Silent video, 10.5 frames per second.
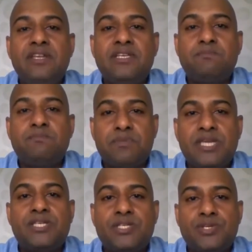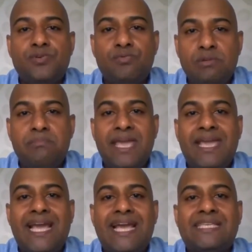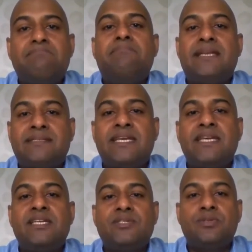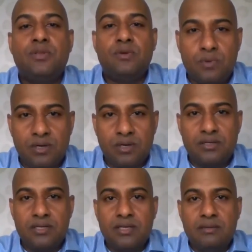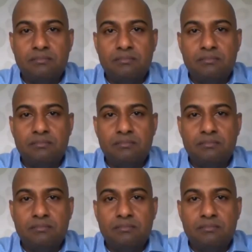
every speech you will make as a message to the world,